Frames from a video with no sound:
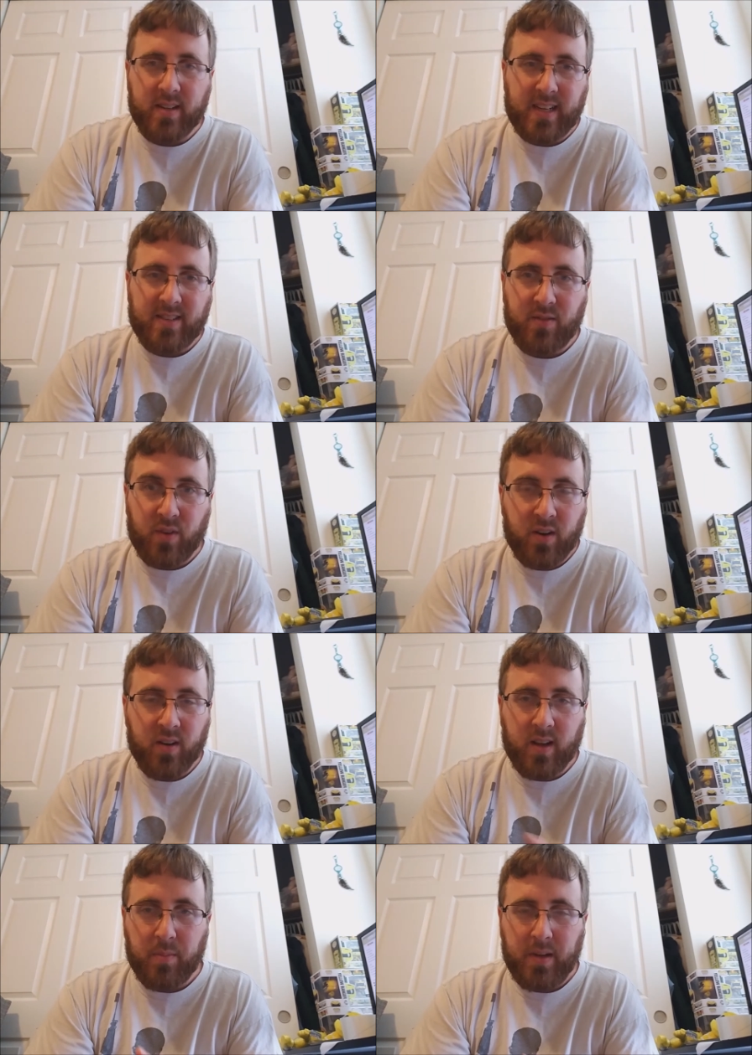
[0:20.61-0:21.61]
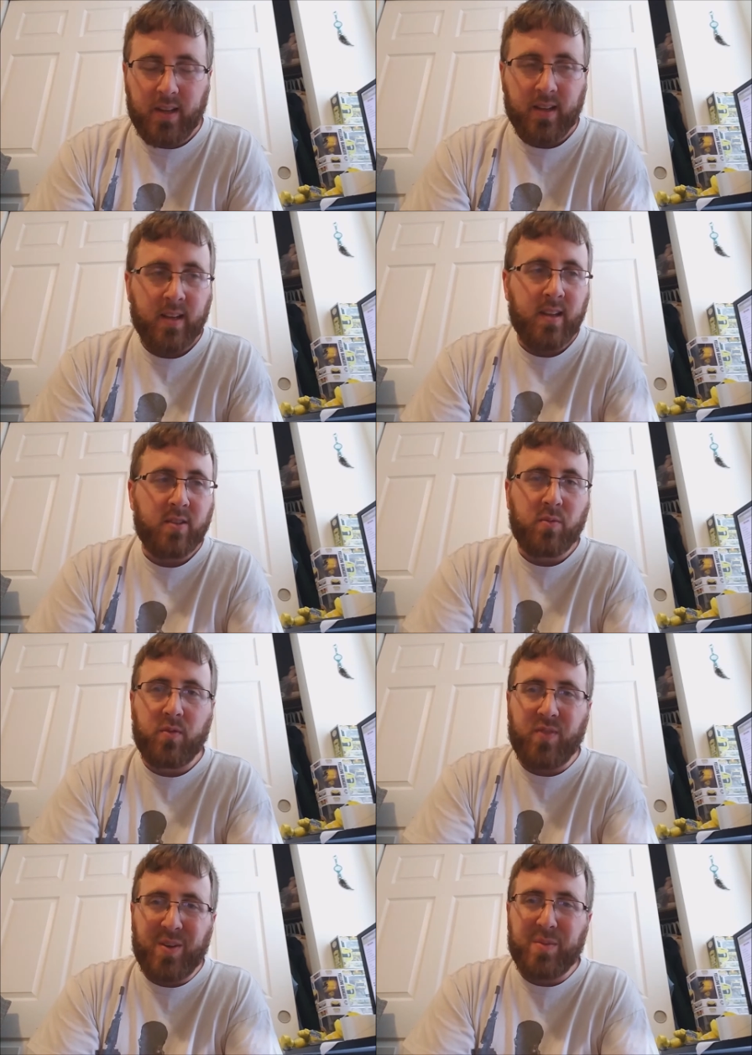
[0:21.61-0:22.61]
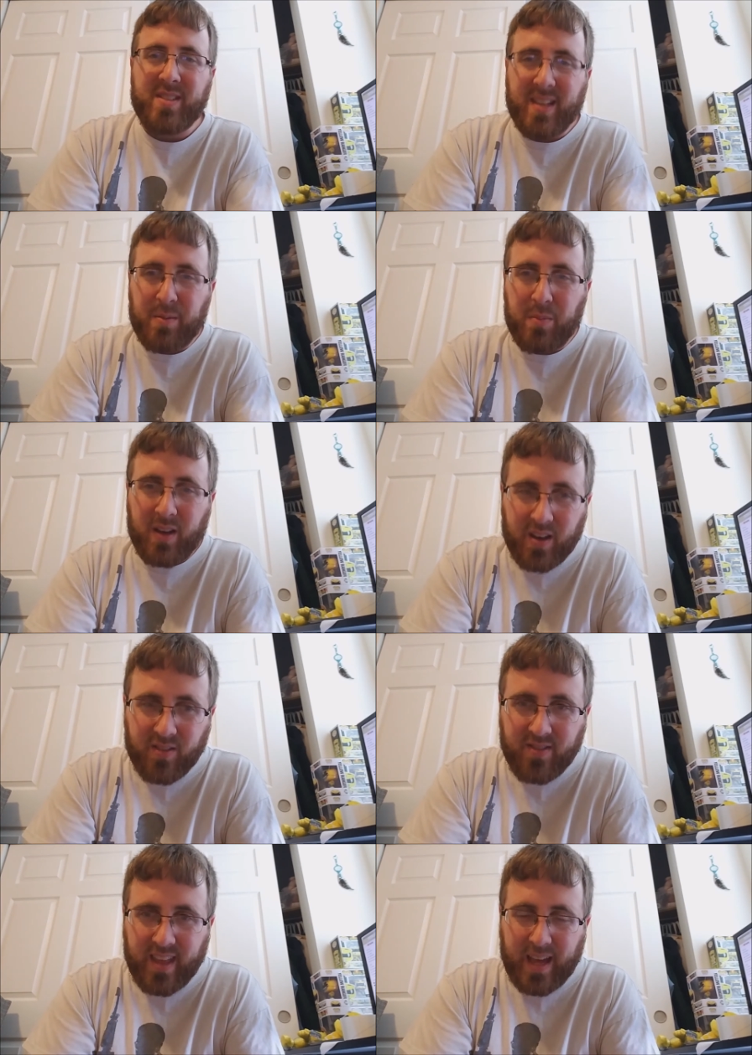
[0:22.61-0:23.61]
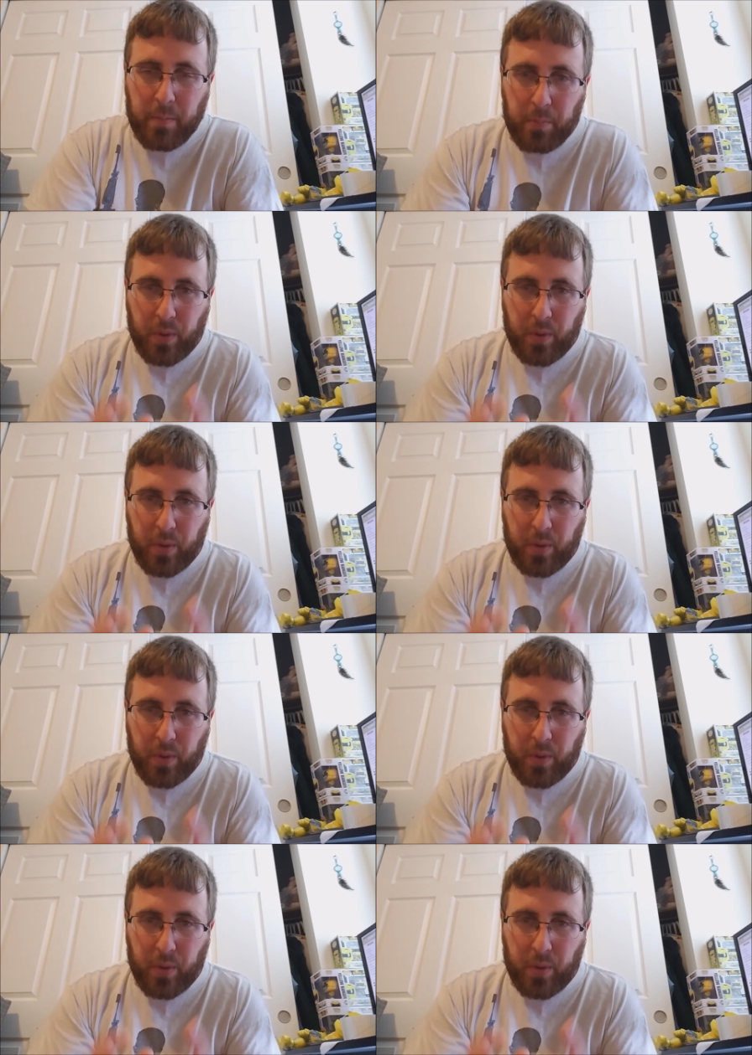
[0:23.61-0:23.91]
It's actually for her, not me, so we'll film some of that.